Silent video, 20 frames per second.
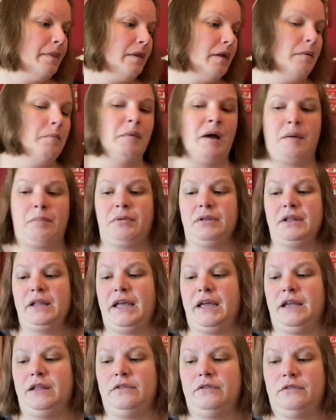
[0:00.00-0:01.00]
my
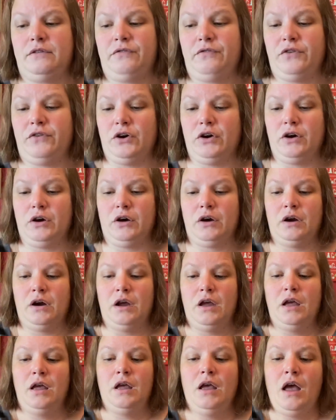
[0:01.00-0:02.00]
plans for,
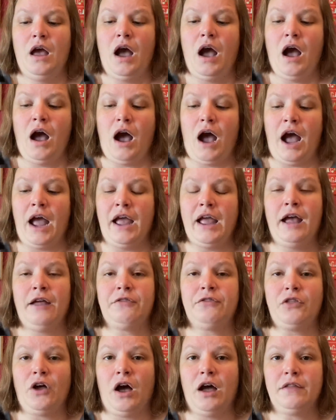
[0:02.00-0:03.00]
I
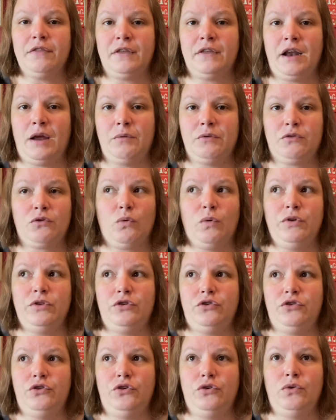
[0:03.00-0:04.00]
had thought that I was going to
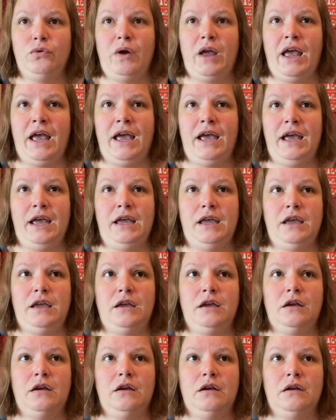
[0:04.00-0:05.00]
do
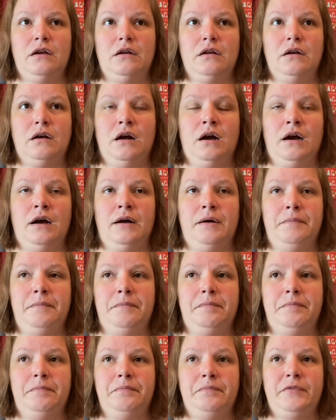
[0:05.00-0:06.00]
a
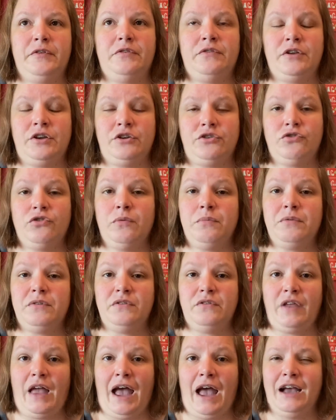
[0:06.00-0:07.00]
stitch from
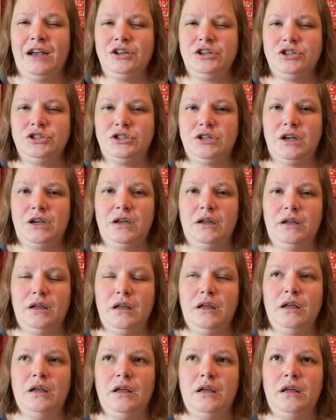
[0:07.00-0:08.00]
stash
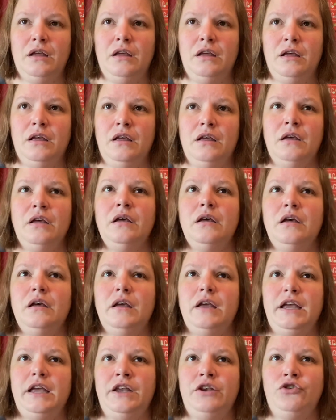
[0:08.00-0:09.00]

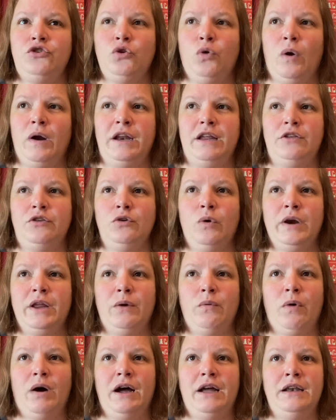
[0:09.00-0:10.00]
in
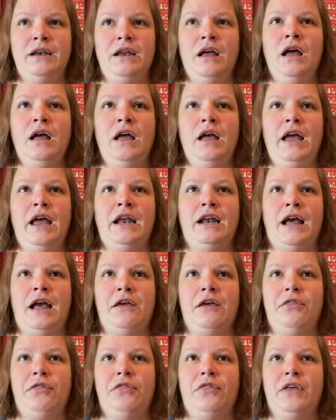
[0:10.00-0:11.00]
2021, and I
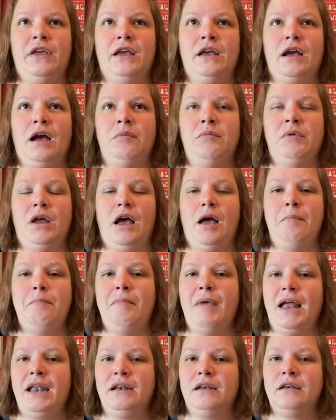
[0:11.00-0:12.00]
think I'm gonna
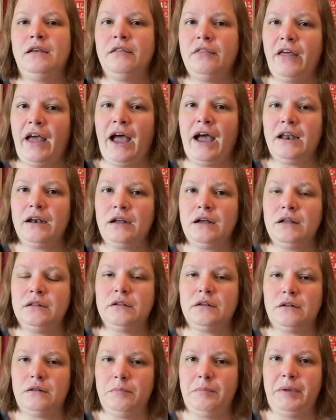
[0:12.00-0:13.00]
amend that a
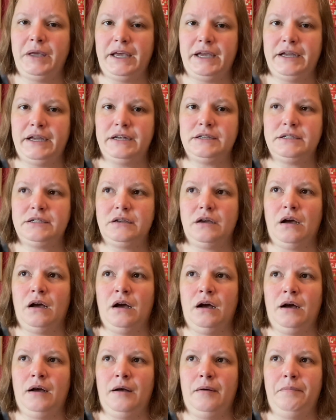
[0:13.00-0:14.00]
little bit
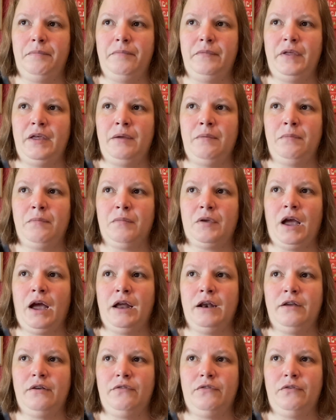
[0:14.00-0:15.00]
and
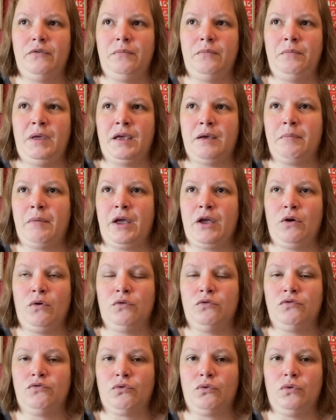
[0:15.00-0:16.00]
kind of make my
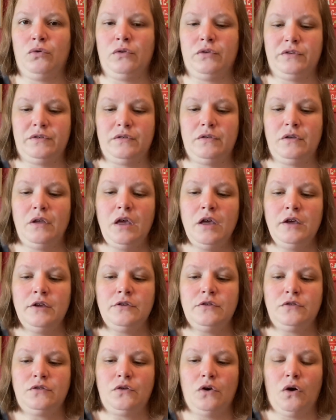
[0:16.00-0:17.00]
own rules.
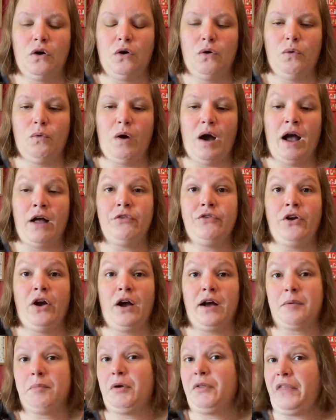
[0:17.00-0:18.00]
So I'll
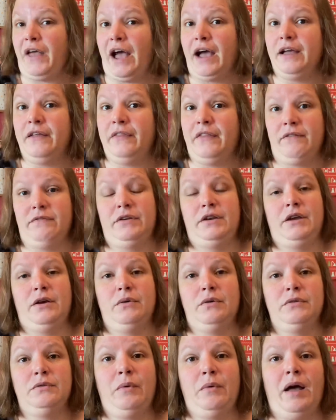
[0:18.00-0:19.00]
talk about that in that video
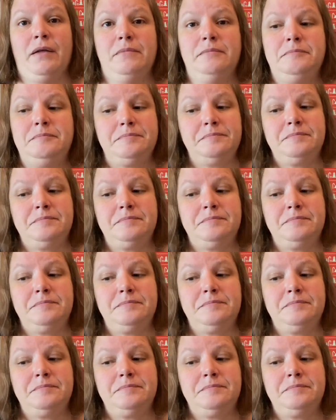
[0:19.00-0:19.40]
as well.